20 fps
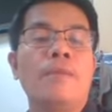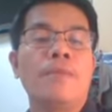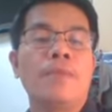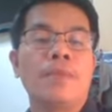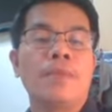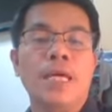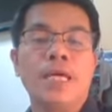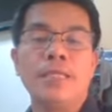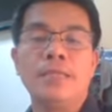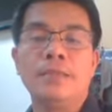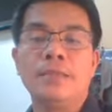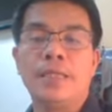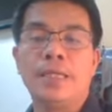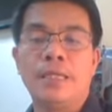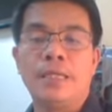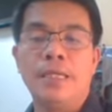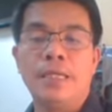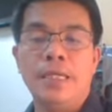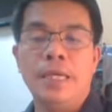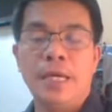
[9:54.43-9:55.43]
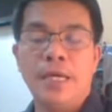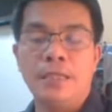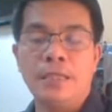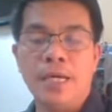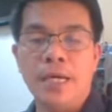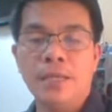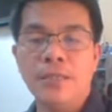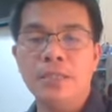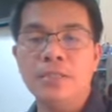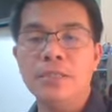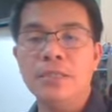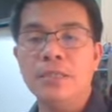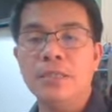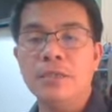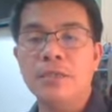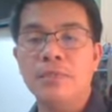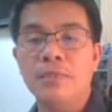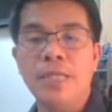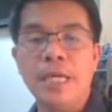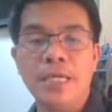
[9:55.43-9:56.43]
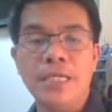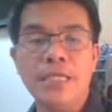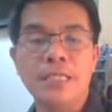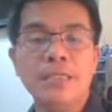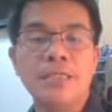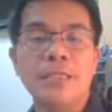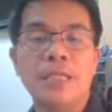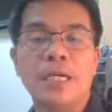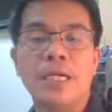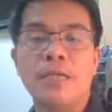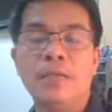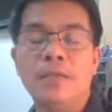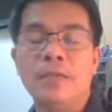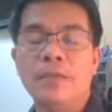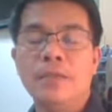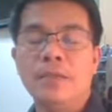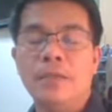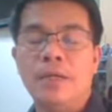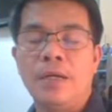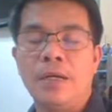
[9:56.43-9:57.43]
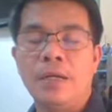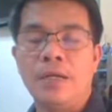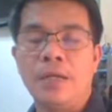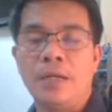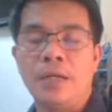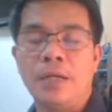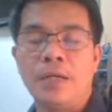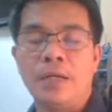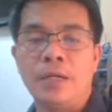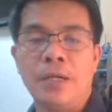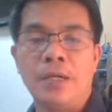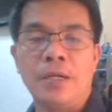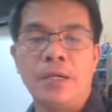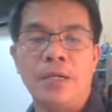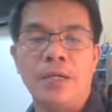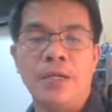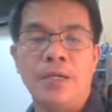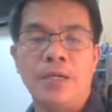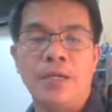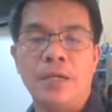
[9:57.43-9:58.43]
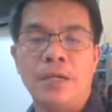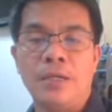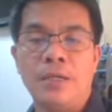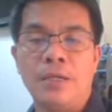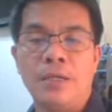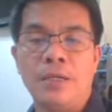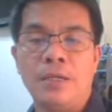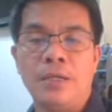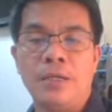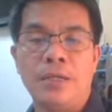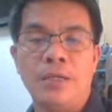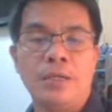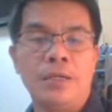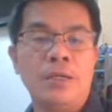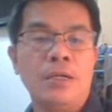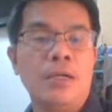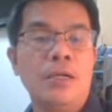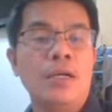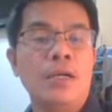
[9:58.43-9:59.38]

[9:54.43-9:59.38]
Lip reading: data. And gathering of data are, are, are,